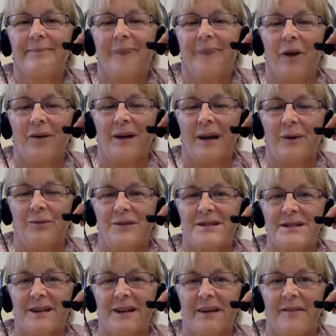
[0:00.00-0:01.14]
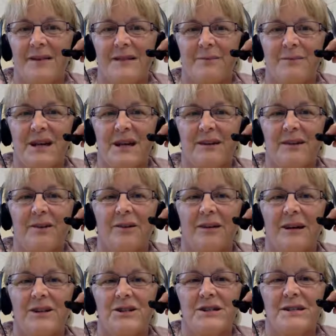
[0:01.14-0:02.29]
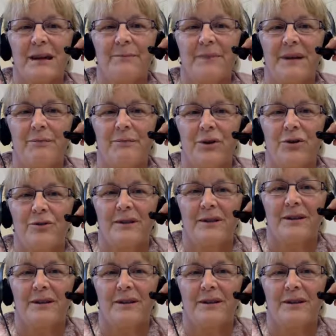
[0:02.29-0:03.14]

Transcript: Okay, we're still having some technical glitches. Let me mute the...